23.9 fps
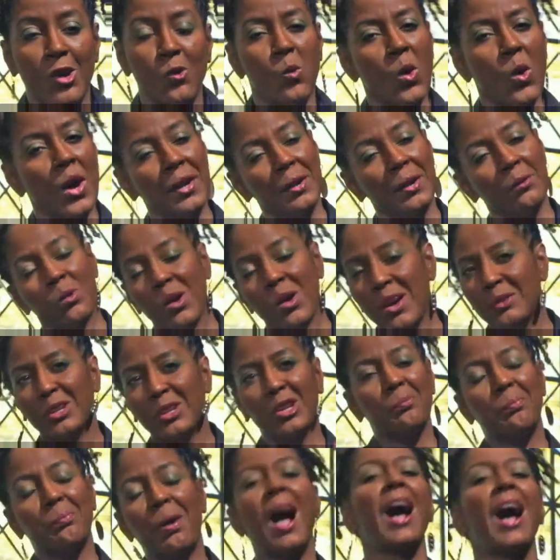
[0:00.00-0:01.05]
What
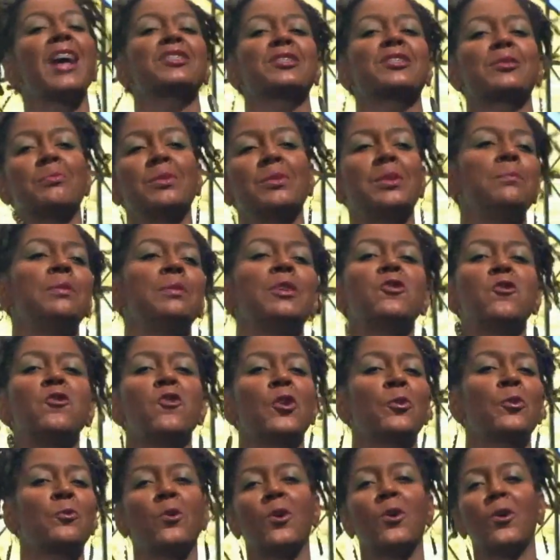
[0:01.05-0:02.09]
could possibly be
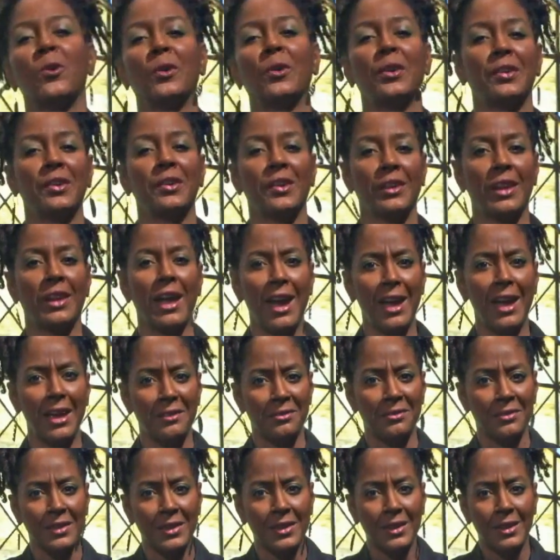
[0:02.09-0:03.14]
going wrong in her life?
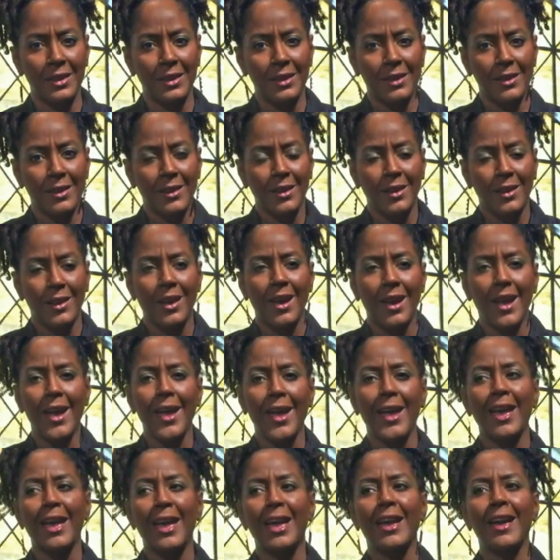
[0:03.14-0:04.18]

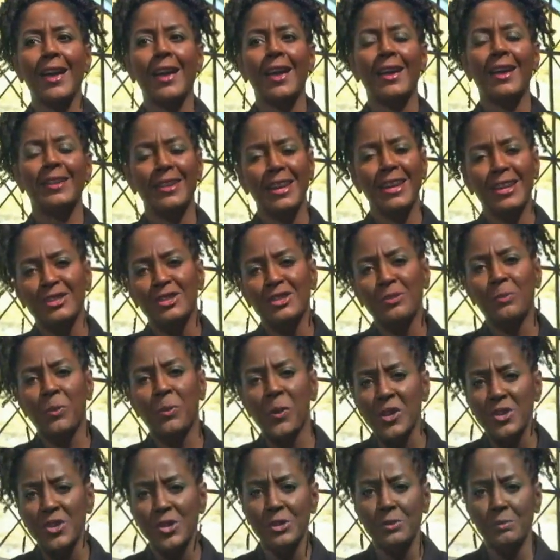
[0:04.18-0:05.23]
And yet
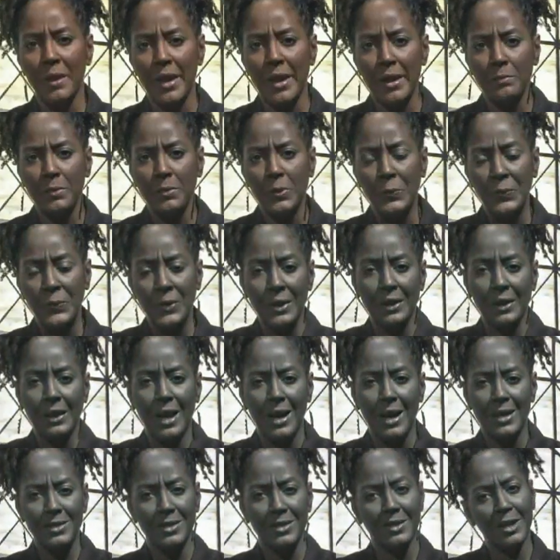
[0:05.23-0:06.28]
depression made me
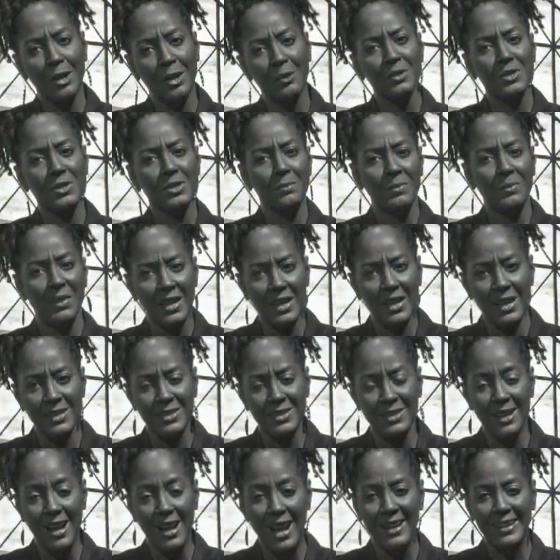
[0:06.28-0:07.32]
realize that there were some
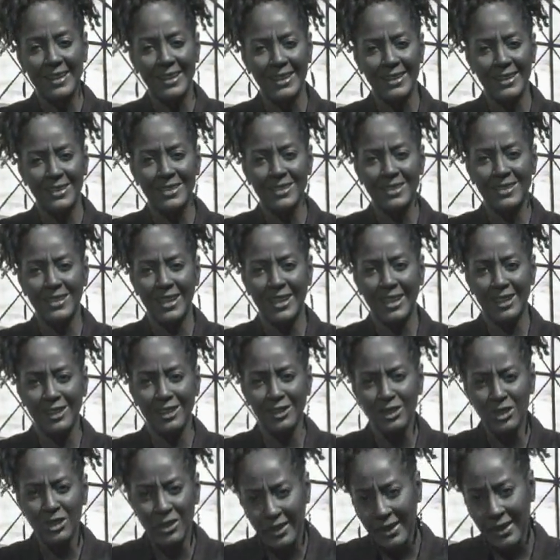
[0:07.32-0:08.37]
things that I needed to take a
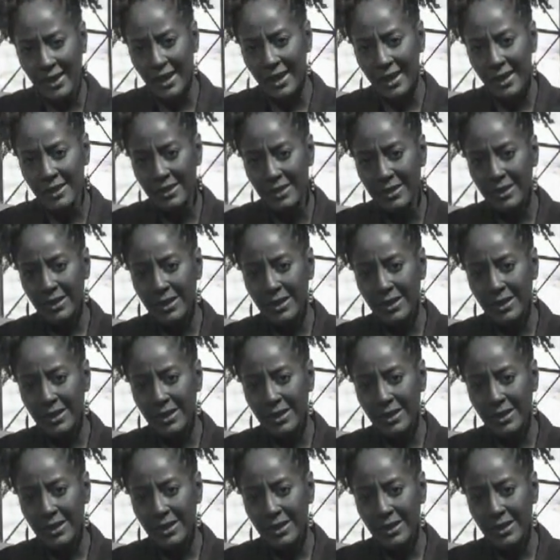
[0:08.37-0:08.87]
look at.